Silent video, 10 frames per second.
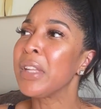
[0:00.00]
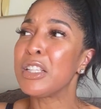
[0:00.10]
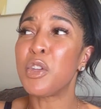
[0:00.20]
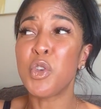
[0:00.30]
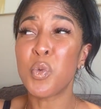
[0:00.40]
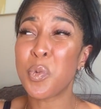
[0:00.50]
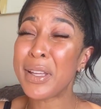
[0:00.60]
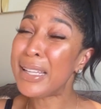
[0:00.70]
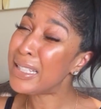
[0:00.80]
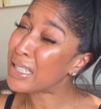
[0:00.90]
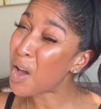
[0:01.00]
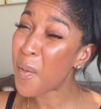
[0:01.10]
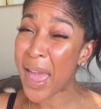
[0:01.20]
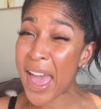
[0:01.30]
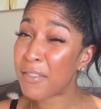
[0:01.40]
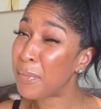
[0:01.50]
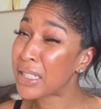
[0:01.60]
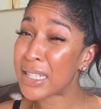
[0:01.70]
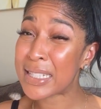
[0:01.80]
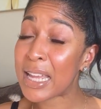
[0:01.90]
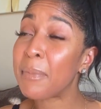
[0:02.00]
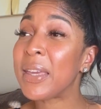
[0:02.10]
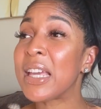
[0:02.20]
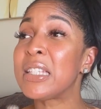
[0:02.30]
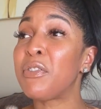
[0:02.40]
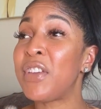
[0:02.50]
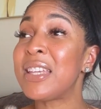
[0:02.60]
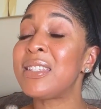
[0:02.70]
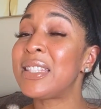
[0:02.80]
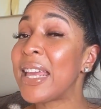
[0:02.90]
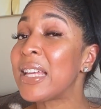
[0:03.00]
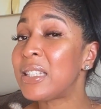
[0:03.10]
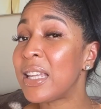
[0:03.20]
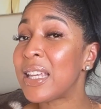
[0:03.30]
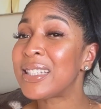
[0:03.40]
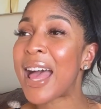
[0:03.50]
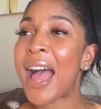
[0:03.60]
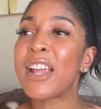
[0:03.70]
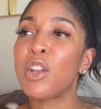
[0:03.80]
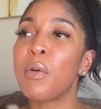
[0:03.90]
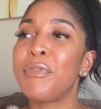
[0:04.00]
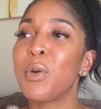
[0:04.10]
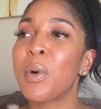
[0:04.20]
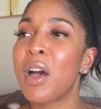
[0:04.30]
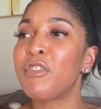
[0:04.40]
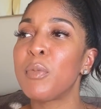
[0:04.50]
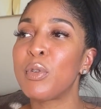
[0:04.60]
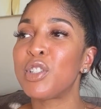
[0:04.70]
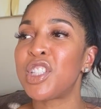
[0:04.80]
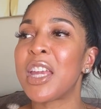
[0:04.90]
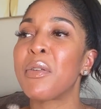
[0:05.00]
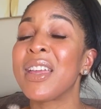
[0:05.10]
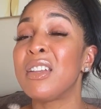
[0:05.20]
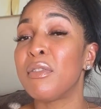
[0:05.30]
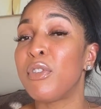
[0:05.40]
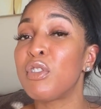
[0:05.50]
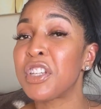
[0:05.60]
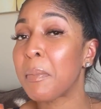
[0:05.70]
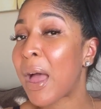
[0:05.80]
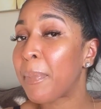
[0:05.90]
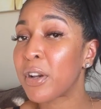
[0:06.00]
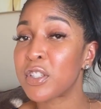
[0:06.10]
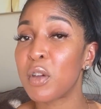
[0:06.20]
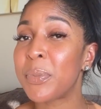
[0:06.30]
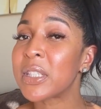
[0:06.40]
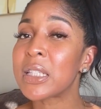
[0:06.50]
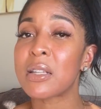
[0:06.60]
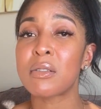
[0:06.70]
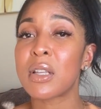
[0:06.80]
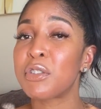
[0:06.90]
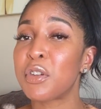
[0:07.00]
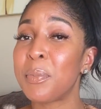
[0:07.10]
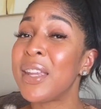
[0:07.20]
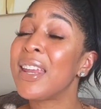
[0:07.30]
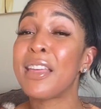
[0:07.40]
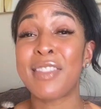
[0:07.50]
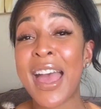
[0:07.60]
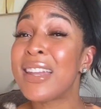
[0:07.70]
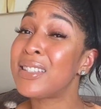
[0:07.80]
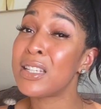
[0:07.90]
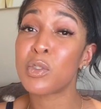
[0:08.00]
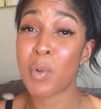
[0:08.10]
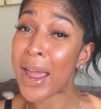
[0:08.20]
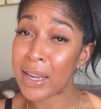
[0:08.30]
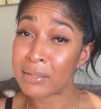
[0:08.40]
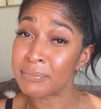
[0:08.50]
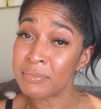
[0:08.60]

So you really don't have much to say, because if his stance is, I don't feel comfortable sharing and divulging my personal business on social media, that is his right,